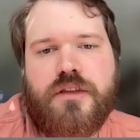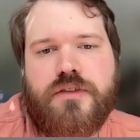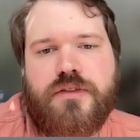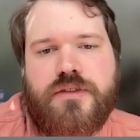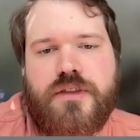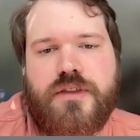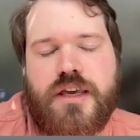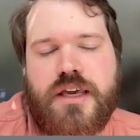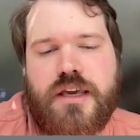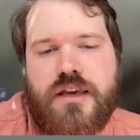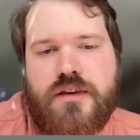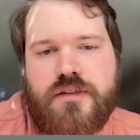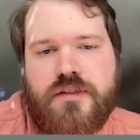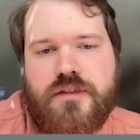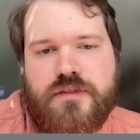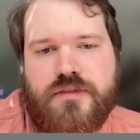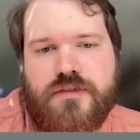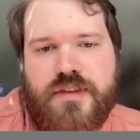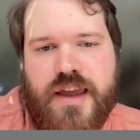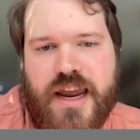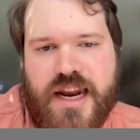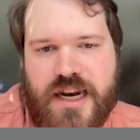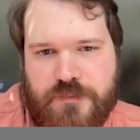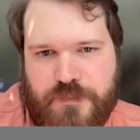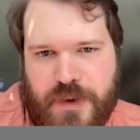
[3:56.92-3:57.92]
These
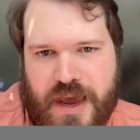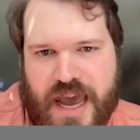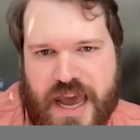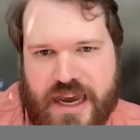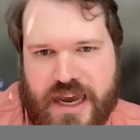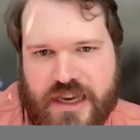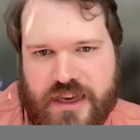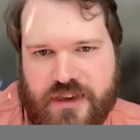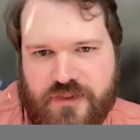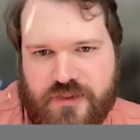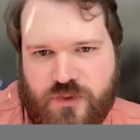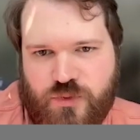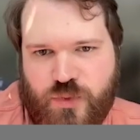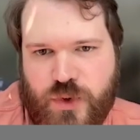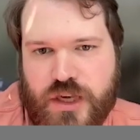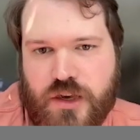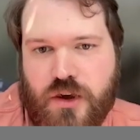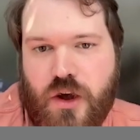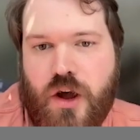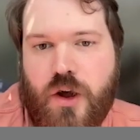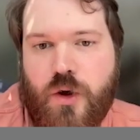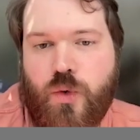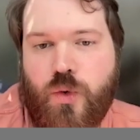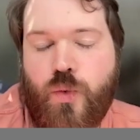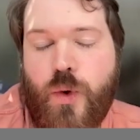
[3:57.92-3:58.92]
data packets we
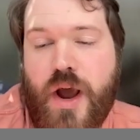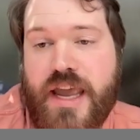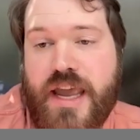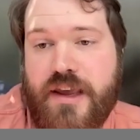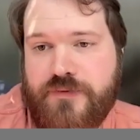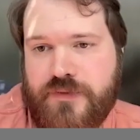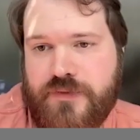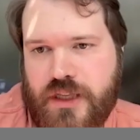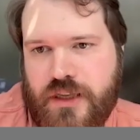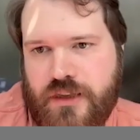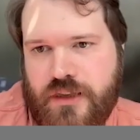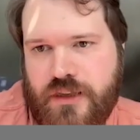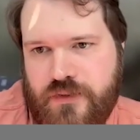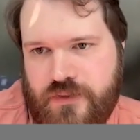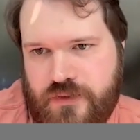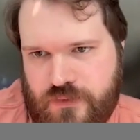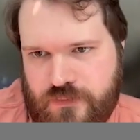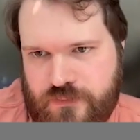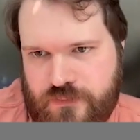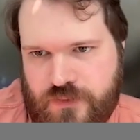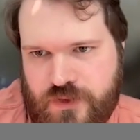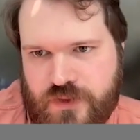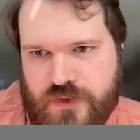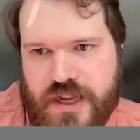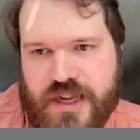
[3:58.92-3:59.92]
call wavelets.
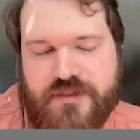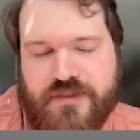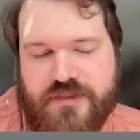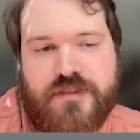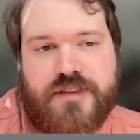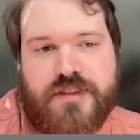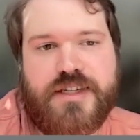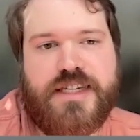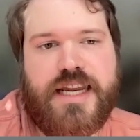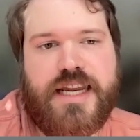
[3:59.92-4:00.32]
So that's the